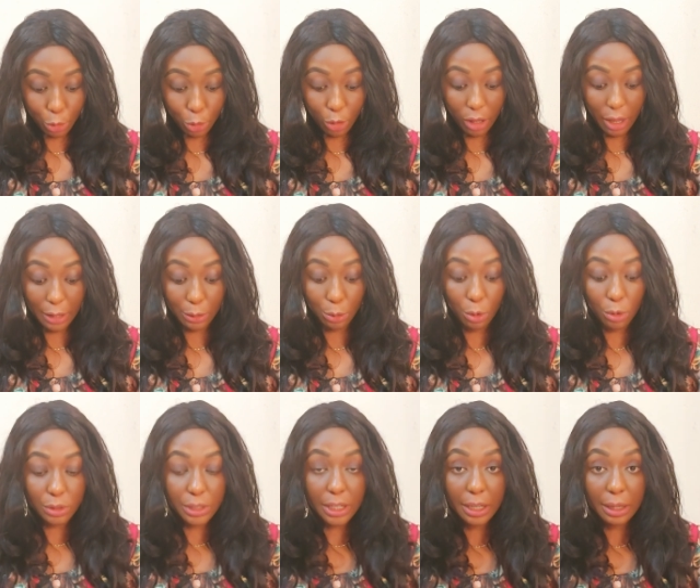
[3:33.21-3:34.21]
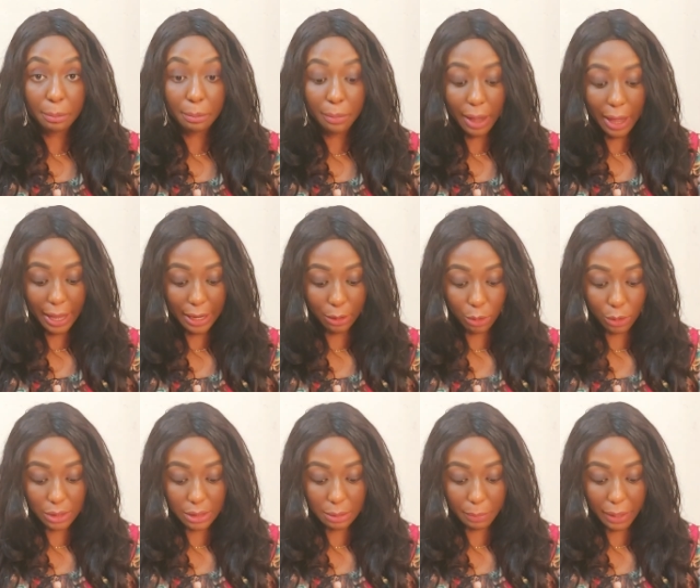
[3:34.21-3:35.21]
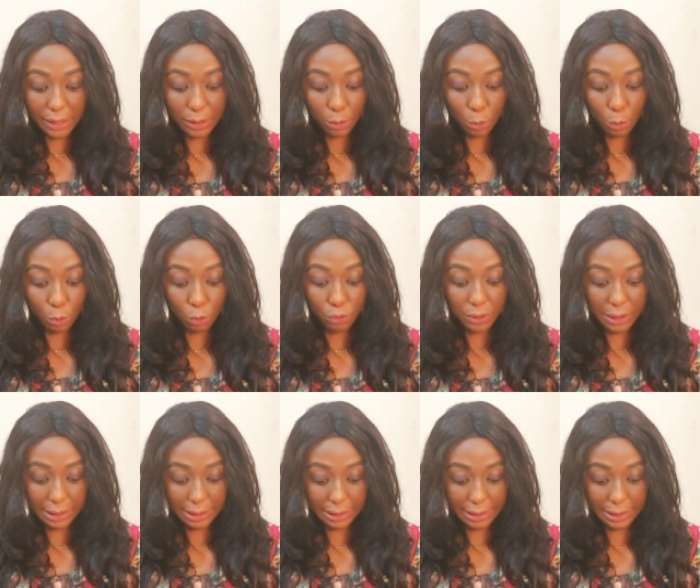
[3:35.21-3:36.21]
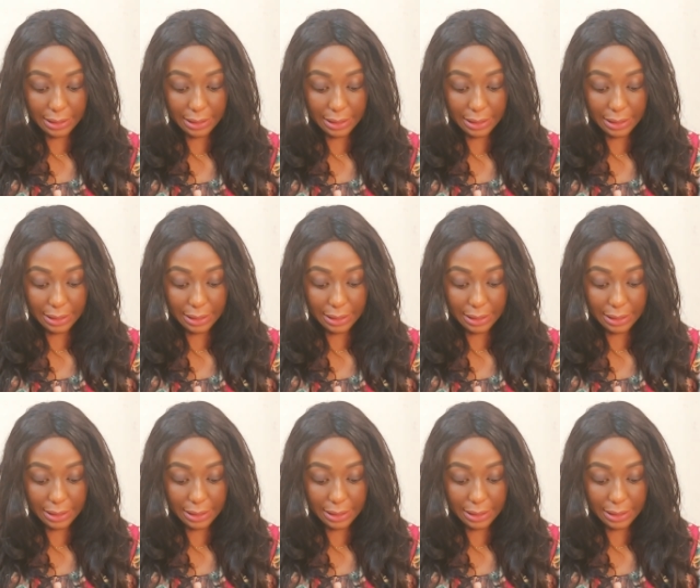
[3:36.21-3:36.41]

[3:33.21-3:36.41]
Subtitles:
I told him I lost my school fees.